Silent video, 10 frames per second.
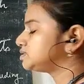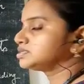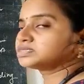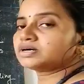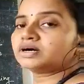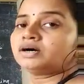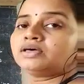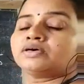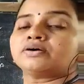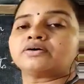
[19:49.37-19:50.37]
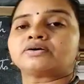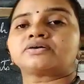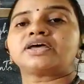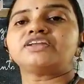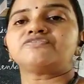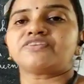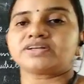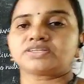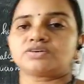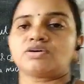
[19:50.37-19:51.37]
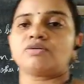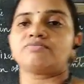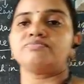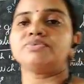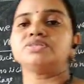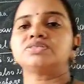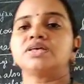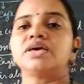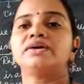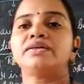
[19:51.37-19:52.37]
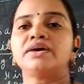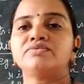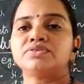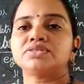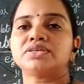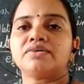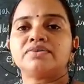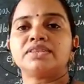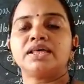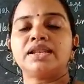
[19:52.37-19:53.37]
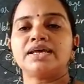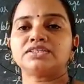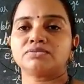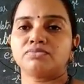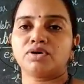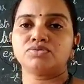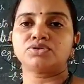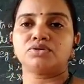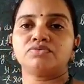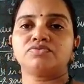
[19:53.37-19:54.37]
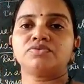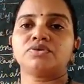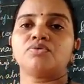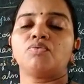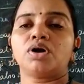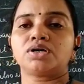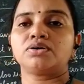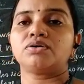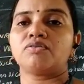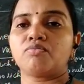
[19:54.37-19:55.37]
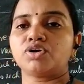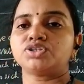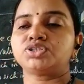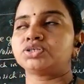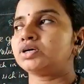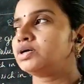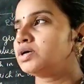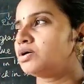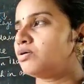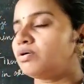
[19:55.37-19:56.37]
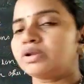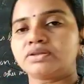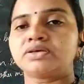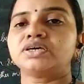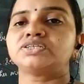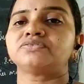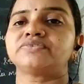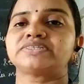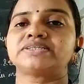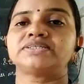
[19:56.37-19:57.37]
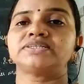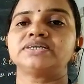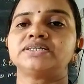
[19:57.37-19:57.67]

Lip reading: It is a rain-fed crop, means the area which is having the less amount of water or moisture or irrigation facility.